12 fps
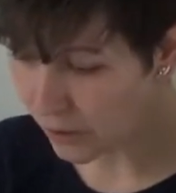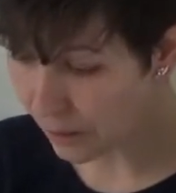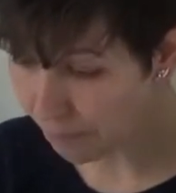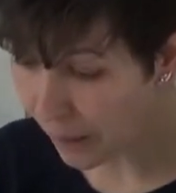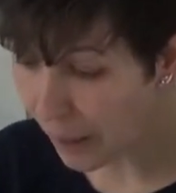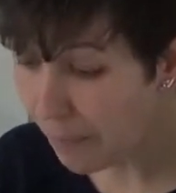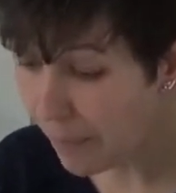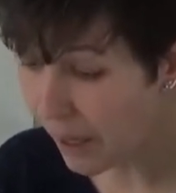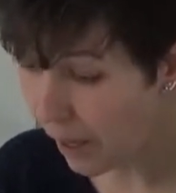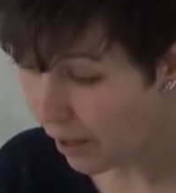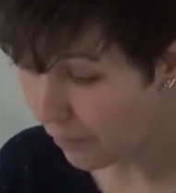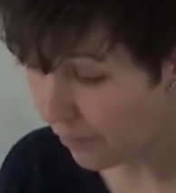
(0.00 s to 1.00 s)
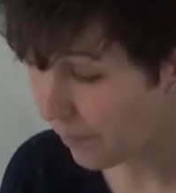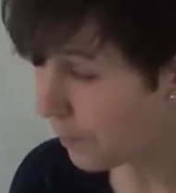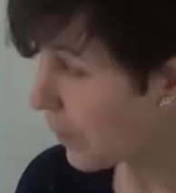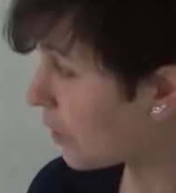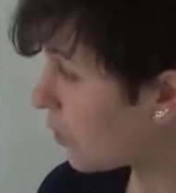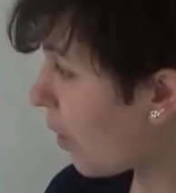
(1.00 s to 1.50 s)
the PPF,
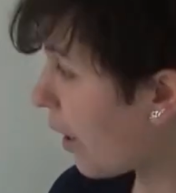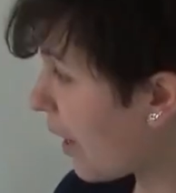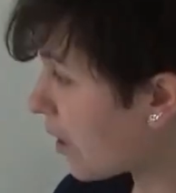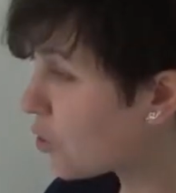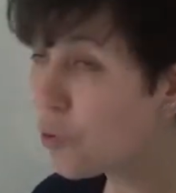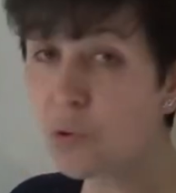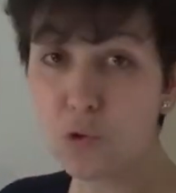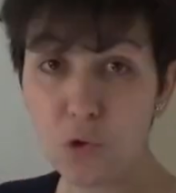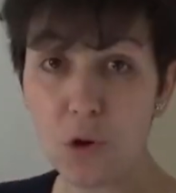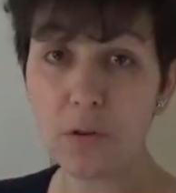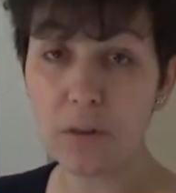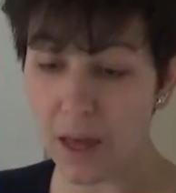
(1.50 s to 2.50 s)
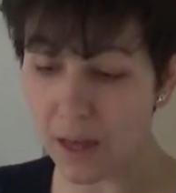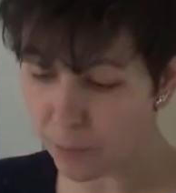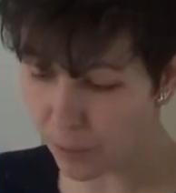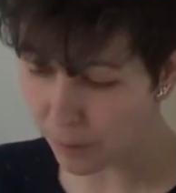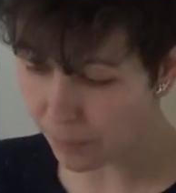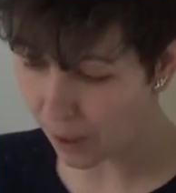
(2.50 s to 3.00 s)
so I have to draw
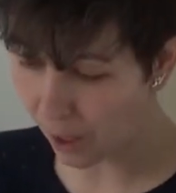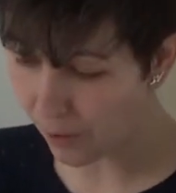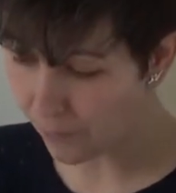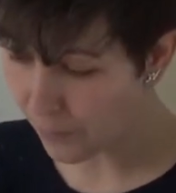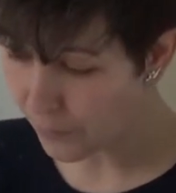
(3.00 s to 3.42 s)
that PPF.